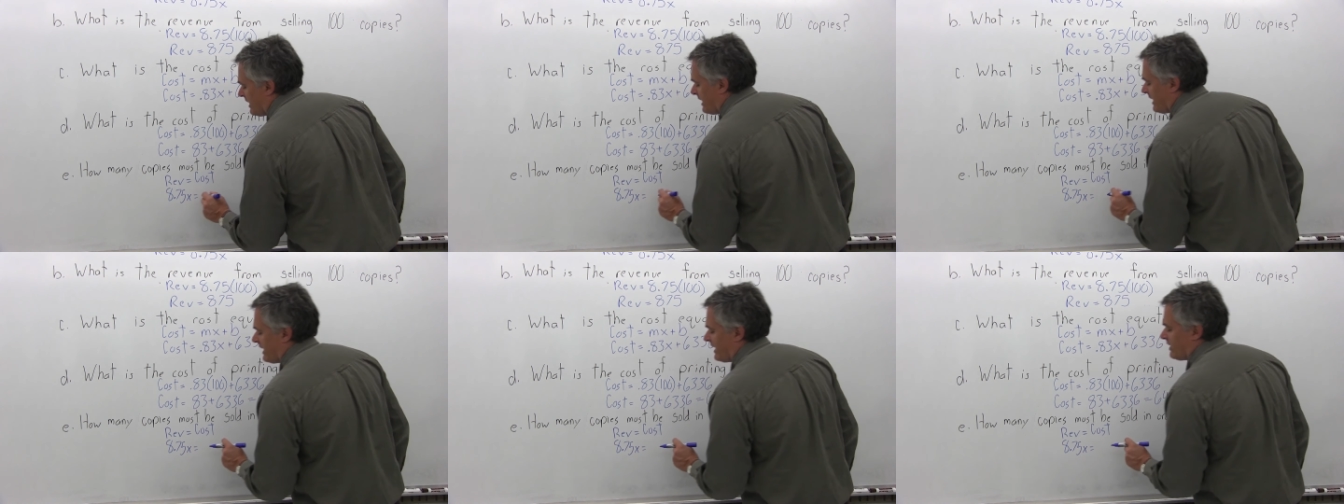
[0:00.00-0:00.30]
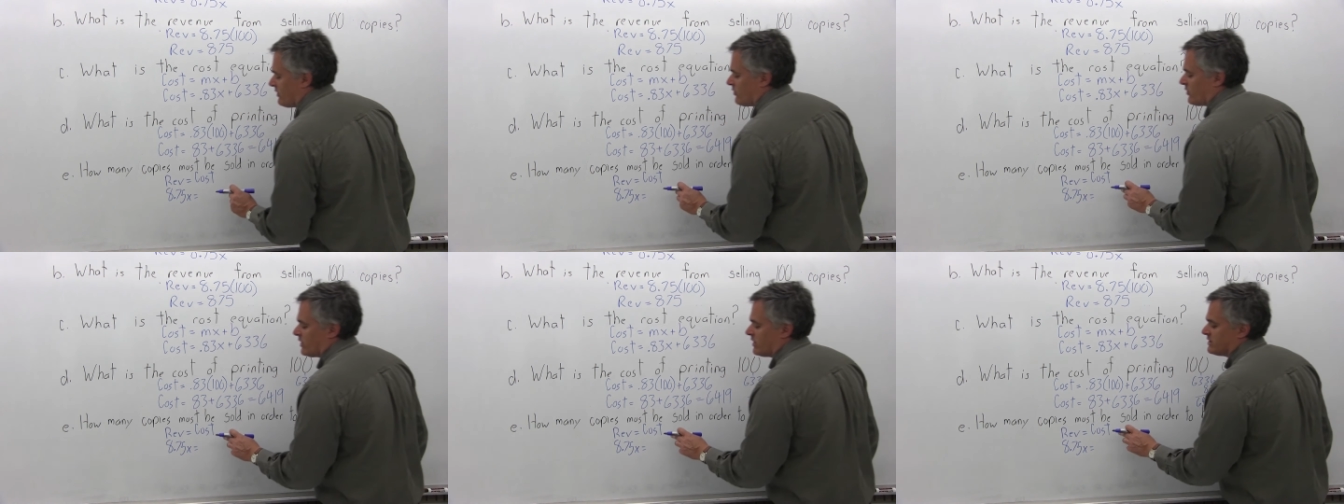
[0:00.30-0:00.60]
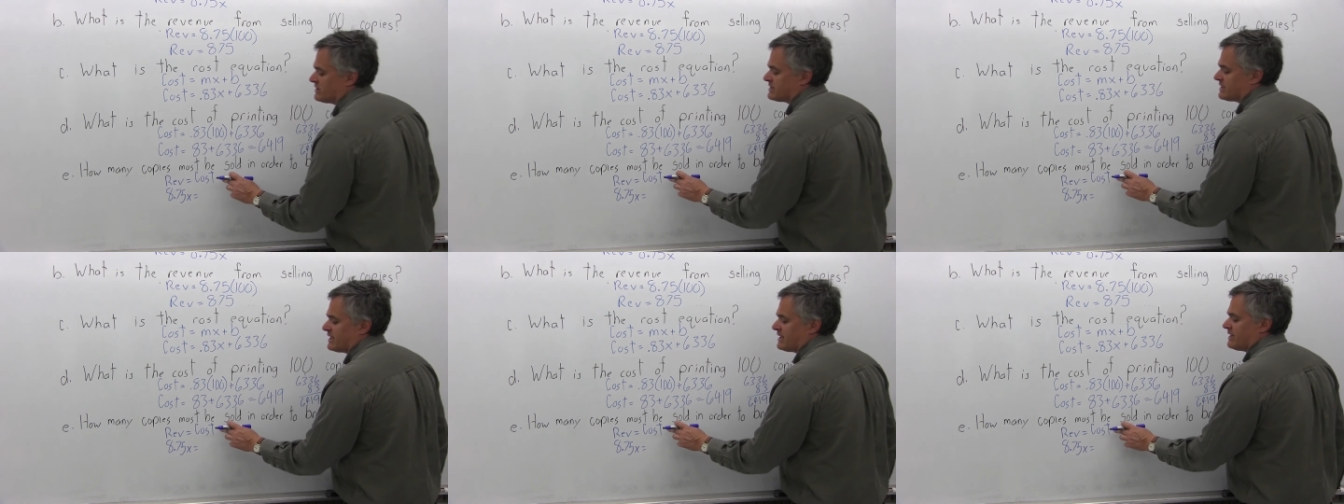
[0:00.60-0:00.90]
And where
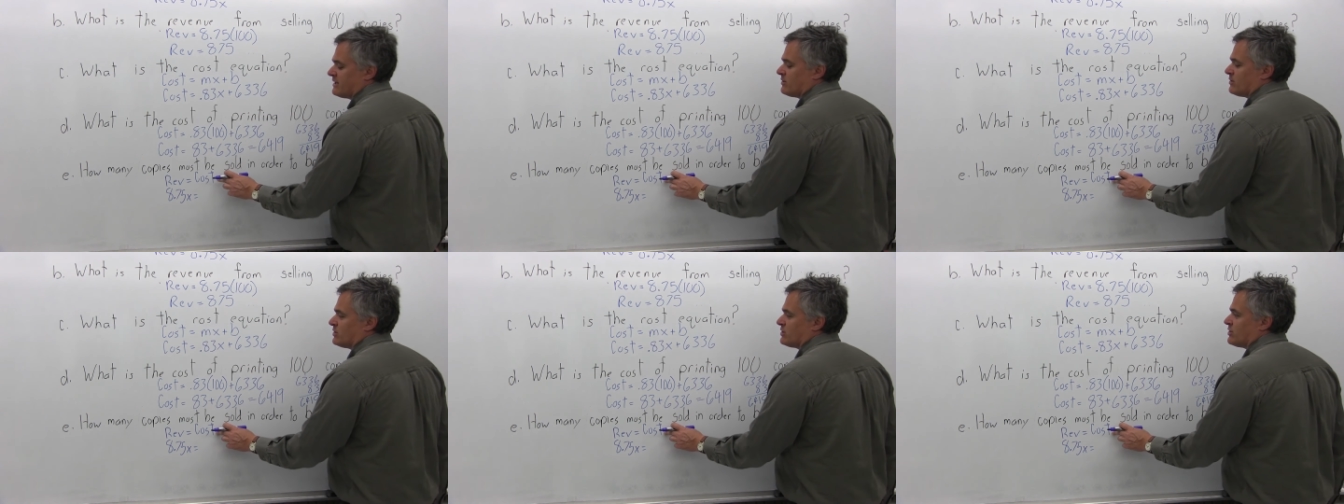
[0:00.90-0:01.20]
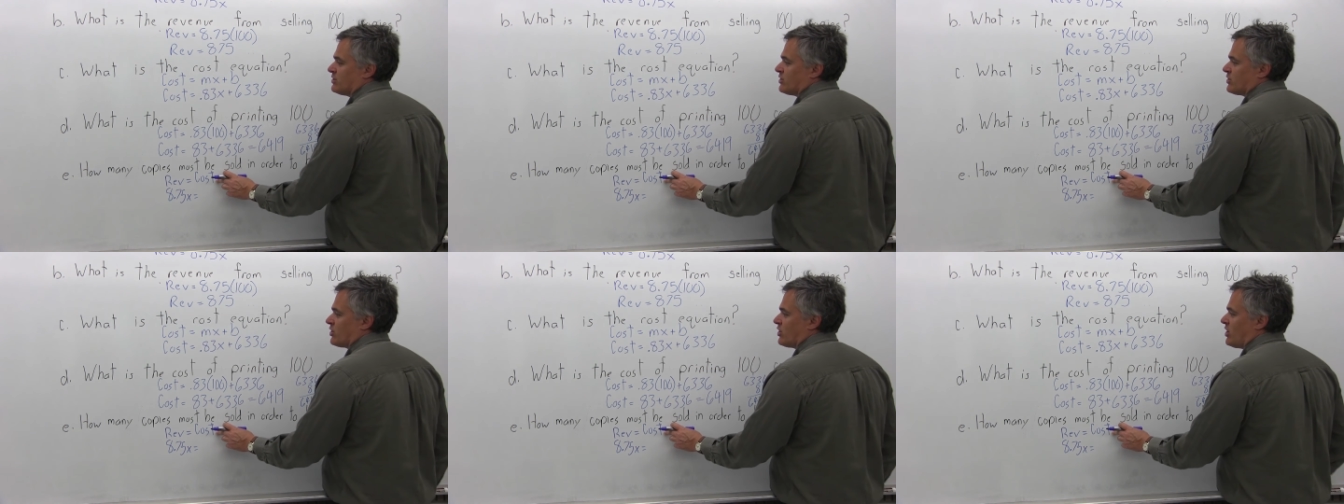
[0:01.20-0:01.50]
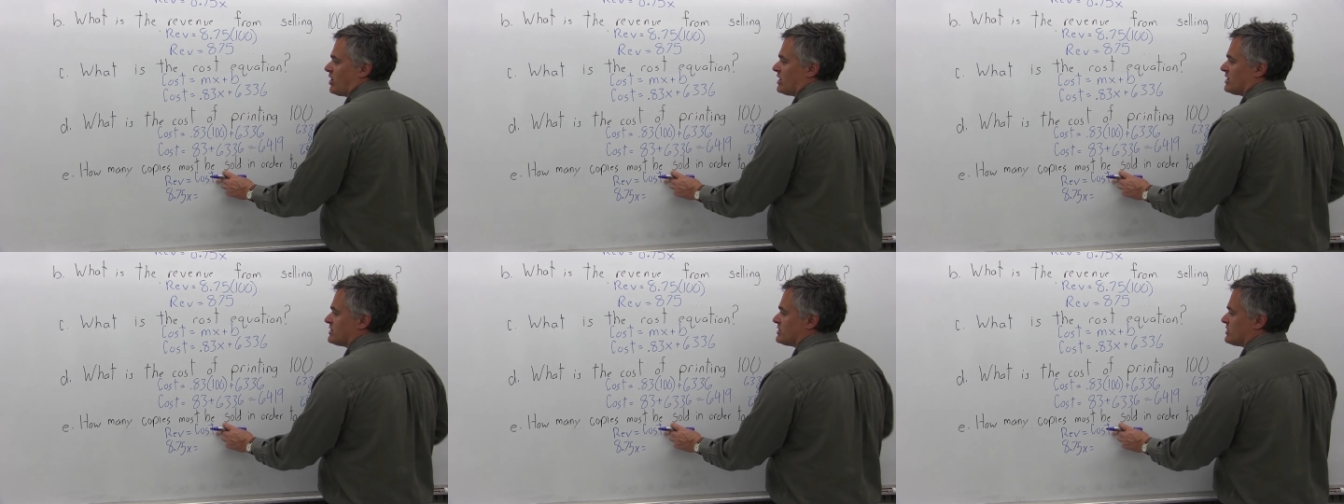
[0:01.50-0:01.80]
is that equal to the
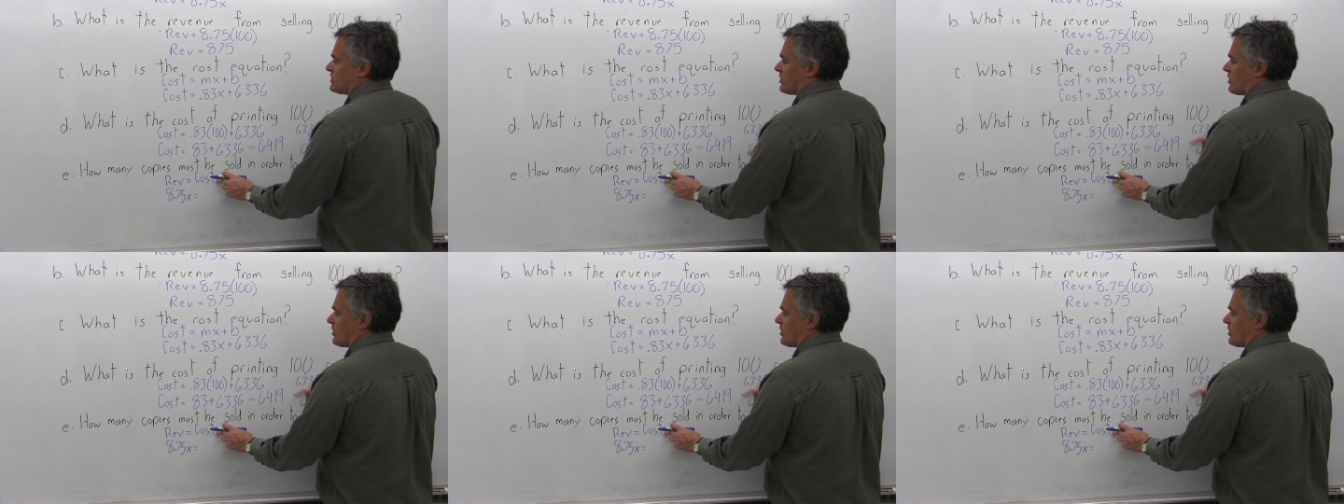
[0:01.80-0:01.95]
cost?